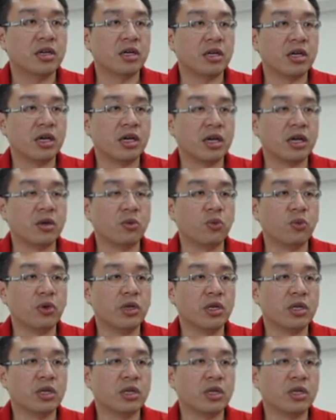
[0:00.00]
and
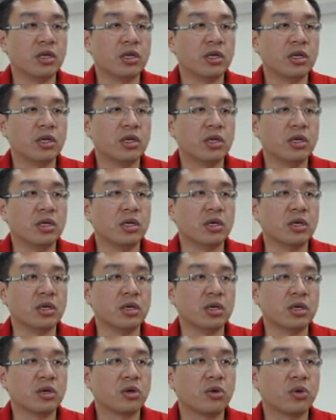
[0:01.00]
win the
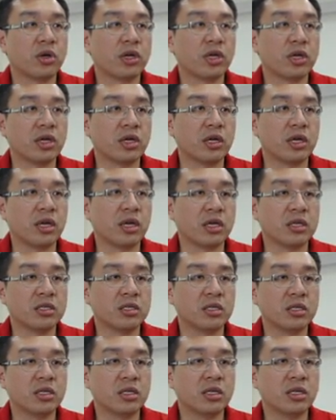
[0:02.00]
queen, as
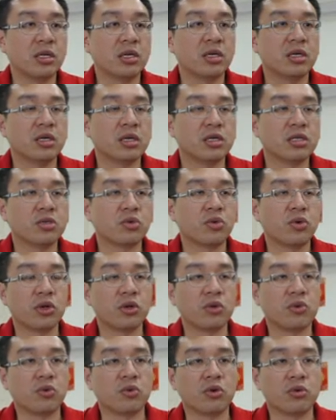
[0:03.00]
this
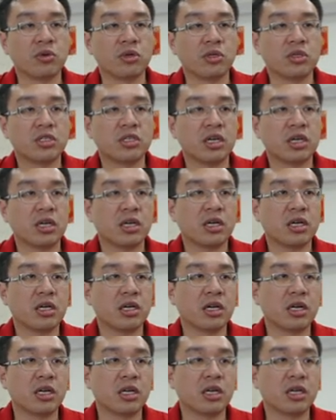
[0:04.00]
queen will be checked
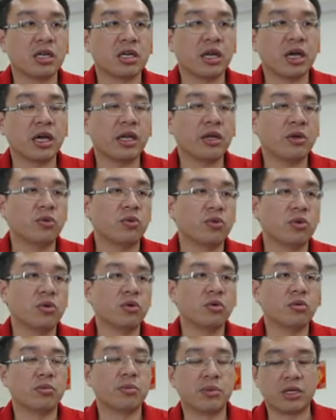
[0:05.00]
and the knight
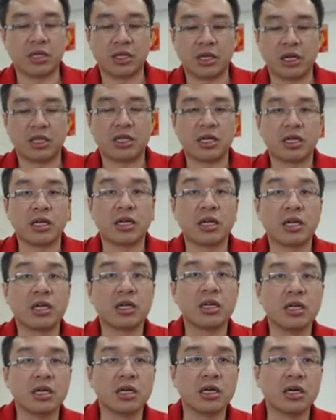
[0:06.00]
will be attacking
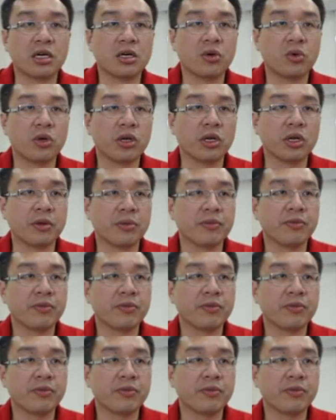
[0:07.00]
the queen.